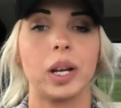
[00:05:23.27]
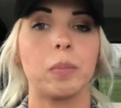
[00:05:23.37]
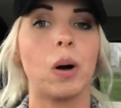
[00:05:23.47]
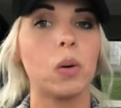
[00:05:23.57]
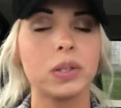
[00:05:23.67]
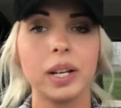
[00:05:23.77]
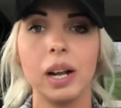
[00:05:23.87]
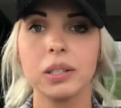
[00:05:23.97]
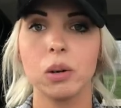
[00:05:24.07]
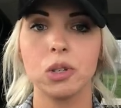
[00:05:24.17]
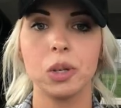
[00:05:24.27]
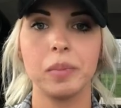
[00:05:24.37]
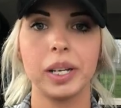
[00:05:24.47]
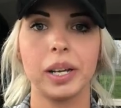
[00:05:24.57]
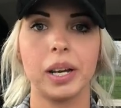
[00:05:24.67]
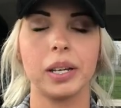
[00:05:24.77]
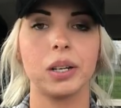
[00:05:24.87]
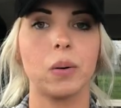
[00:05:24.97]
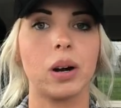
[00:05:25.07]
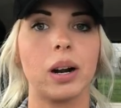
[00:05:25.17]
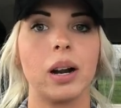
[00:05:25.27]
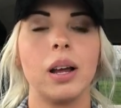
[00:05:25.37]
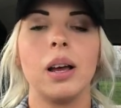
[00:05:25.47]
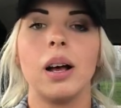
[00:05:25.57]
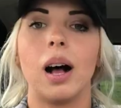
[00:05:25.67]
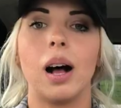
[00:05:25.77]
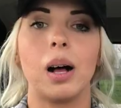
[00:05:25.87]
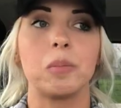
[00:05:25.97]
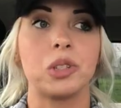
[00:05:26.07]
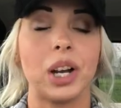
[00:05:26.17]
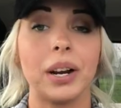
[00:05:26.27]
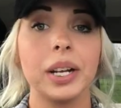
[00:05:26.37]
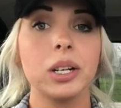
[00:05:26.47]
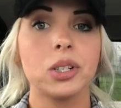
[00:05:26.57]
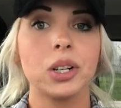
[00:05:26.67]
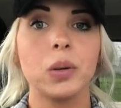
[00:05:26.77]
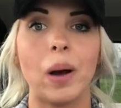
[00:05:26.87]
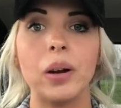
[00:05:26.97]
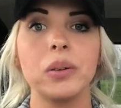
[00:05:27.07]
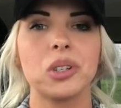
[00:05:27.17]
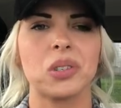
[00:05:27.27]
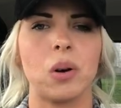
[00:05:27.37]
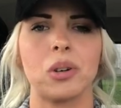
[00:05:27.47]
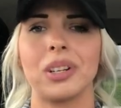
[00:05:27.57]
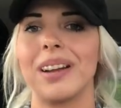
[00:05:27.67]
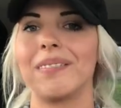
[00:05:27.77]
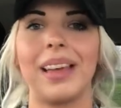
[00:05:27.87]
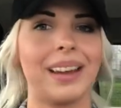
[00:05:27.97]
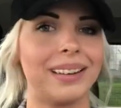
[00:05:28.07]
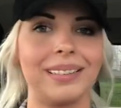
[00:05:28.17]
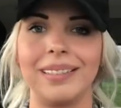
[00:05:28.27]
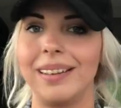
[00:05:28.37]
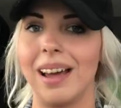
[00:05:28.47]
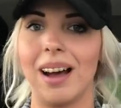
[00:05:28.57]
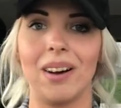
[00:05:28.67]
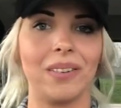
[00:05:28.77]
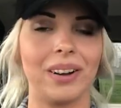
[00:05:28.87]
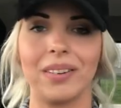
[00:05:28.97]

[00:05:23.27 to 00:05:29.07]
You're posting on social media. You're sharing your journey. Why don't you just coach? And I'm like, no.